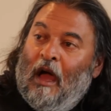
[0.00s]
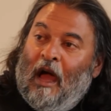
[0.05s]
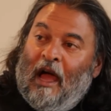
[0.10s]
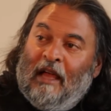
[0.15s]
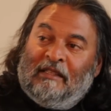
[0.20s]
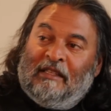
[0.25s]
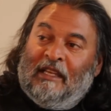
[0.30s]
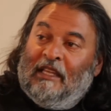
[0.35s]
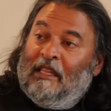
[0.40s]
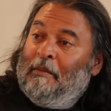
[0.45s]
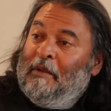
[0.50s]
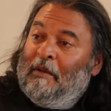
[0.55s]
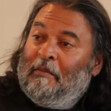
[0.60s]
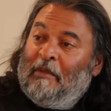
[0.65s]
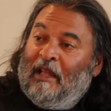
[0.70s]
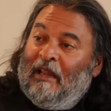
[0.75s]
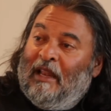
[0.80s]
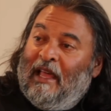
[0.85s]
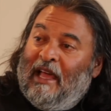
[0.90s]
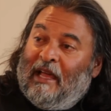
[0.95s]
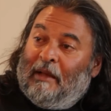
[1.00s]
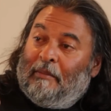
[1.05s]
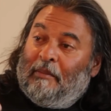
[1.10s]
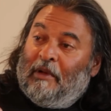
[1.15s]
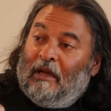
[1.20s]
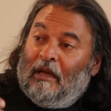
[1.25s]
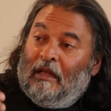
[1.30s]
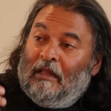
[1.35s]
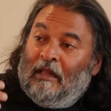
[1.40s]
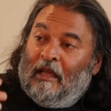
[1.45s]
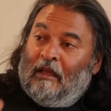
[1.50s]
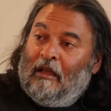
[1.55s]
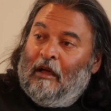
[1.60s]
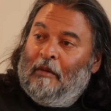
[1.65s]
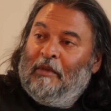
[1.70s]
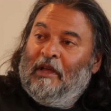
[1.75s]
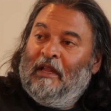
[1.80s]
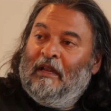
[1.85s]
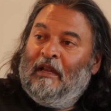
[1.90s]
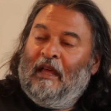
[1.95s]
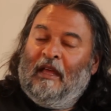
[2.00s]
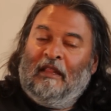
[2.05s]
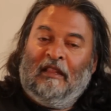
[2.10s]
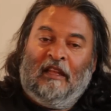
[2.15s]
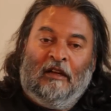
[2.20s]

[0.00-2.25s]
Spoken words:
I see them in my lab. They come in and